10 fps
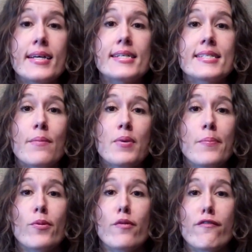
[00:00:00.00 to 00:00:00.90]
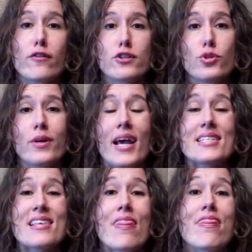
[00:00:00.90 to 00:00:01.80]
Some people refer to it
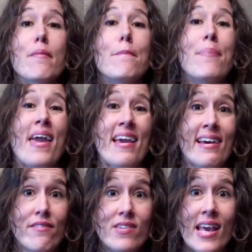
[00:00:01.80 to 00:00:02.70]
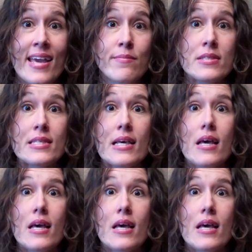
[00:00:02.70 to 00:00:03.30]
as the bank of names.